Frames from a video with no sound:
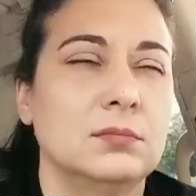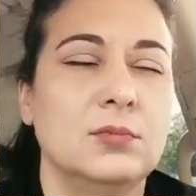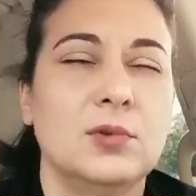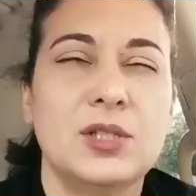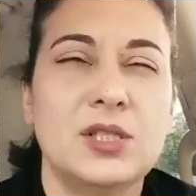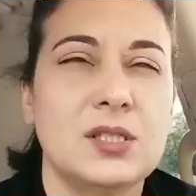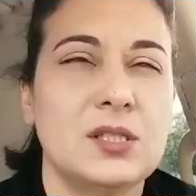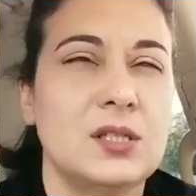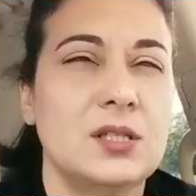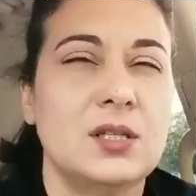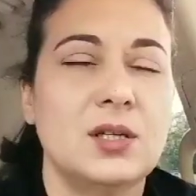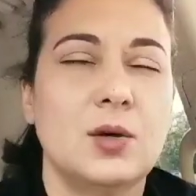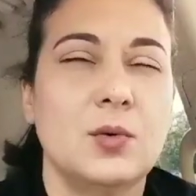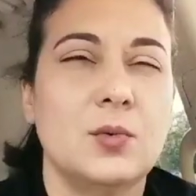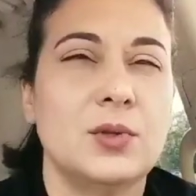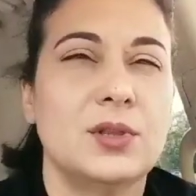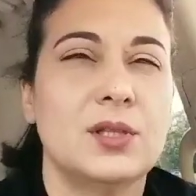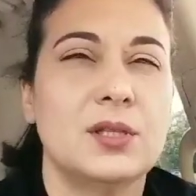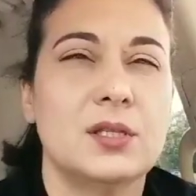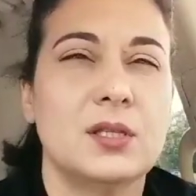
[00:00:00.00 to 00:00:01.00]
What's the deal
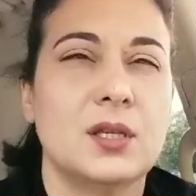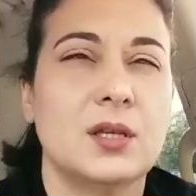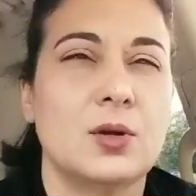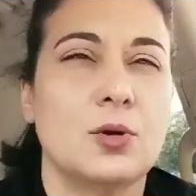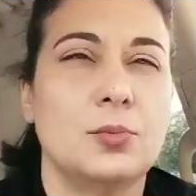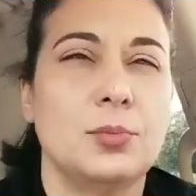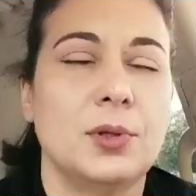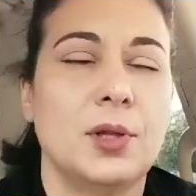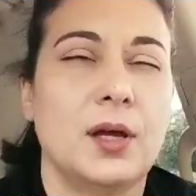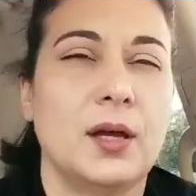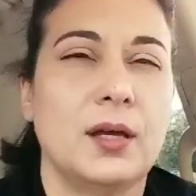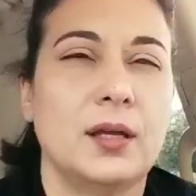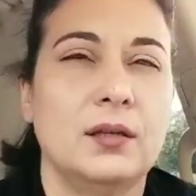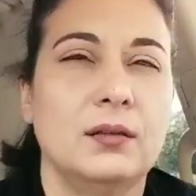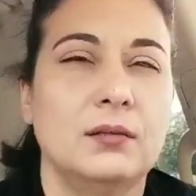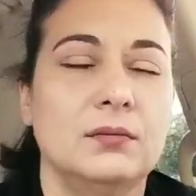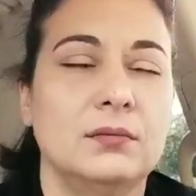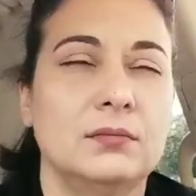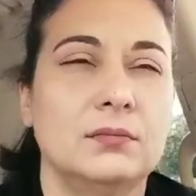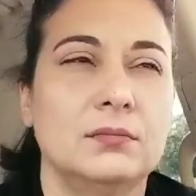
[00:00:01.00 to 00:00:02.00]
with the single ply?
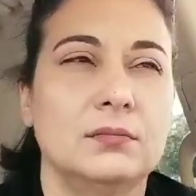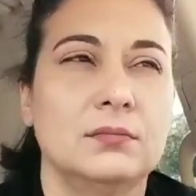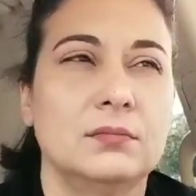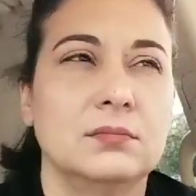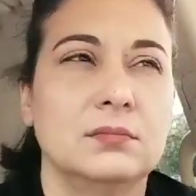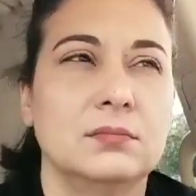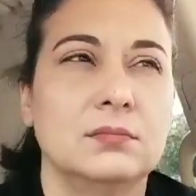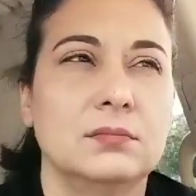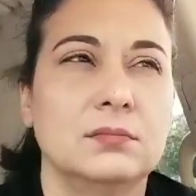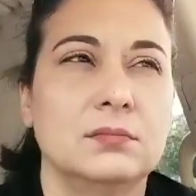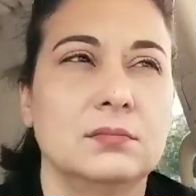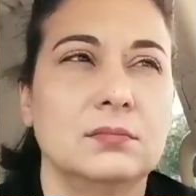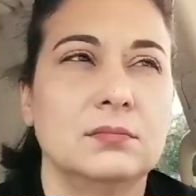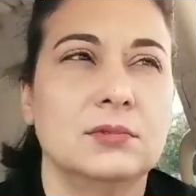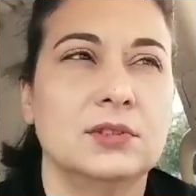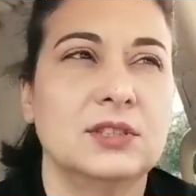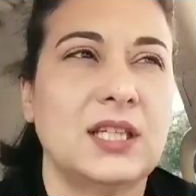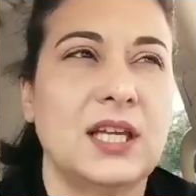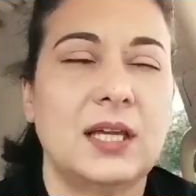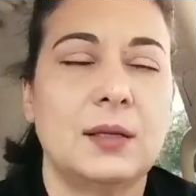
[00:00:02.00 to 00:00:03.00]

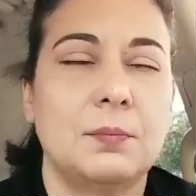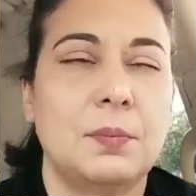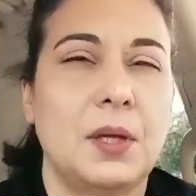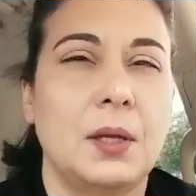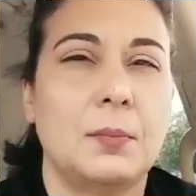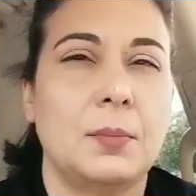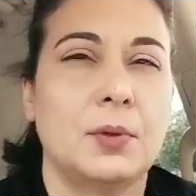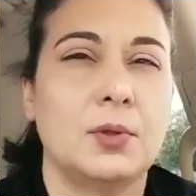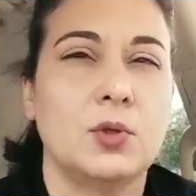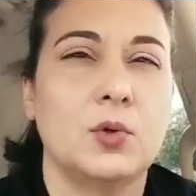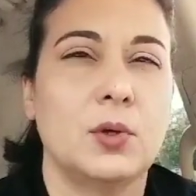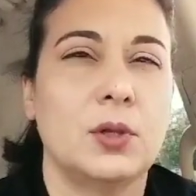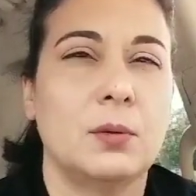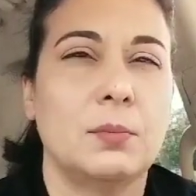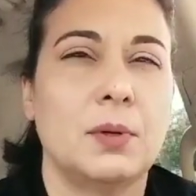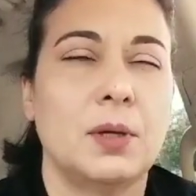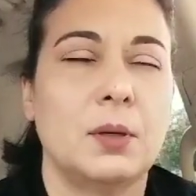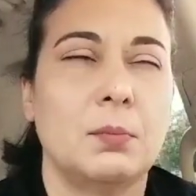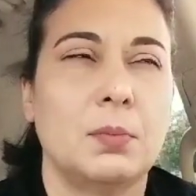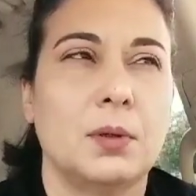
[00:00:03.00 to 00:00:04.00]
Sandpaper
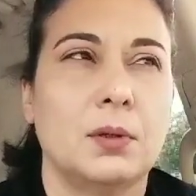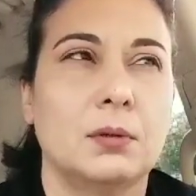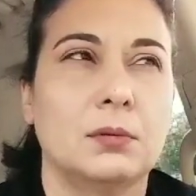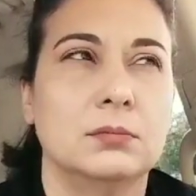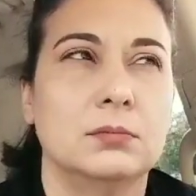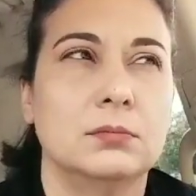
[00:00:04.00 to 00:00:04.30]
toilet paper.